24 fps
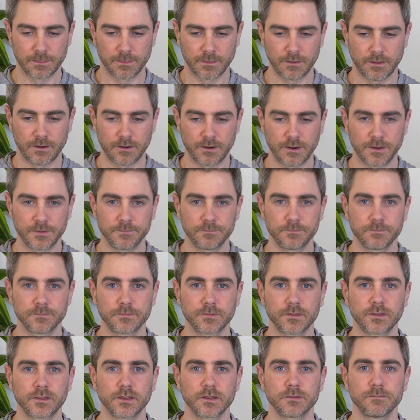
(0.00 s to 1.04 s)
All right,
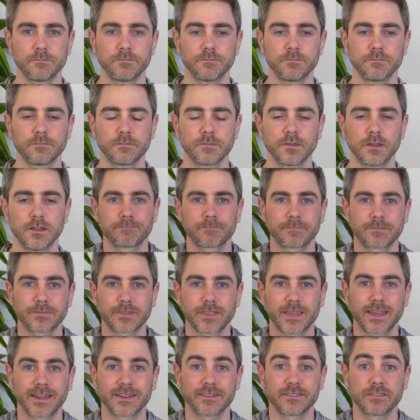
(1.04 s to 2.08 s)
good.
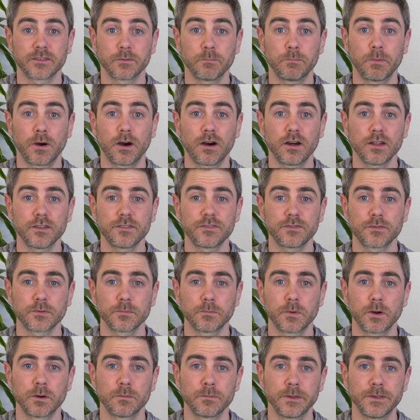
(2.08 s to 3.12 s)
Okay, so pause for a
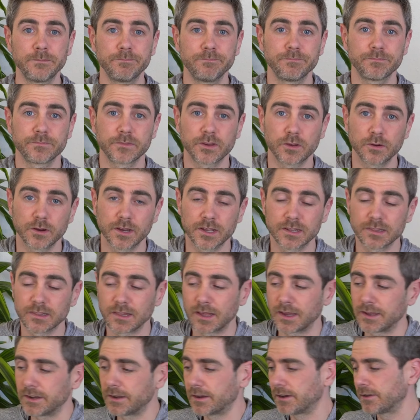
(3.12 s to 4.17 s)
moment. Go ahead and
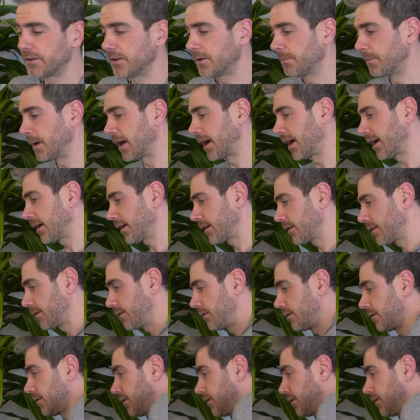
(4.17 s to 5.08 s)
lie down your back.